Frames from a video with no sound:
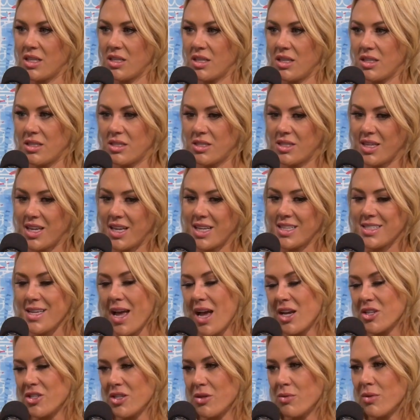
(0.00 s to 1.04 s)
and it's and it's
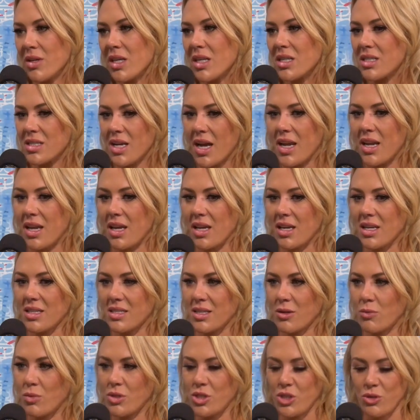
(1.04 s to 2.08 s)
actually really exciting
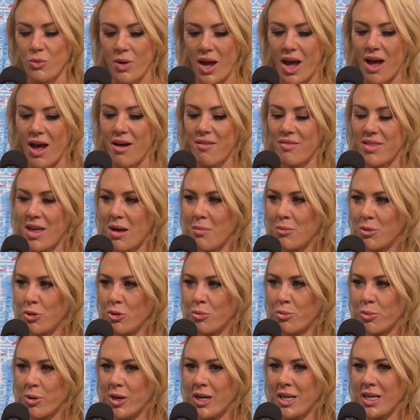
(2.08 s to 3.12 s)
because like once you have that
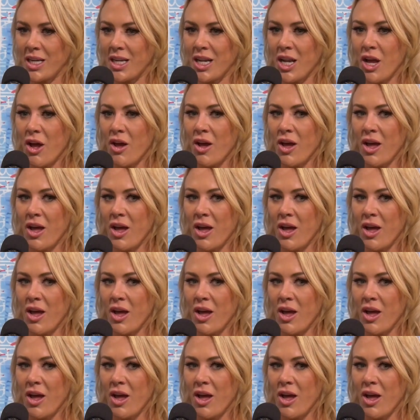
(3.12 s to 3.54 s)
blueprint. Actually